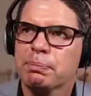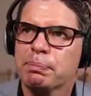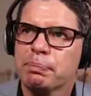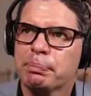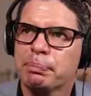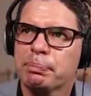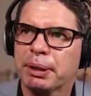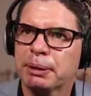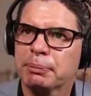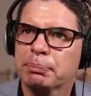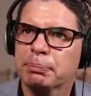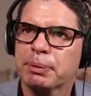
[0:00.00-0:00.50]

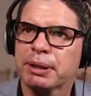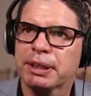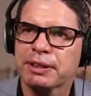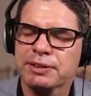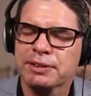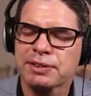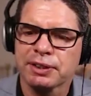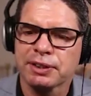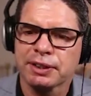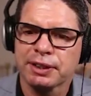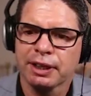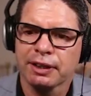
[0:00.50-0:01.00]
being better
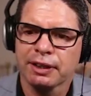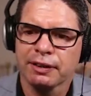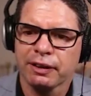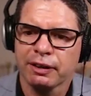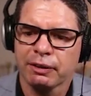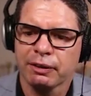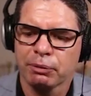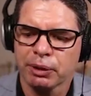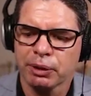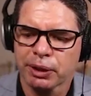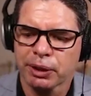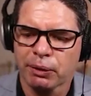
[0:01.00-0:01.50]

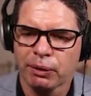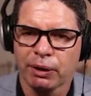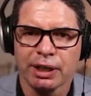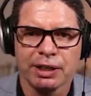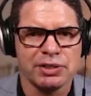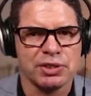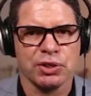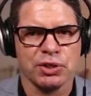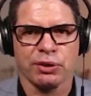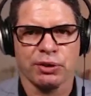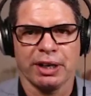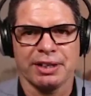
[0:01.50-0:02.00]
together
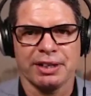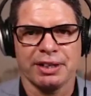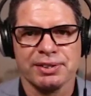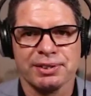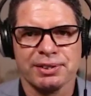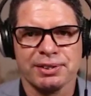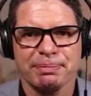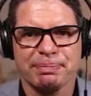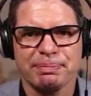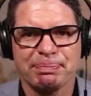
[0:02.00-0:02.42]
requires trust.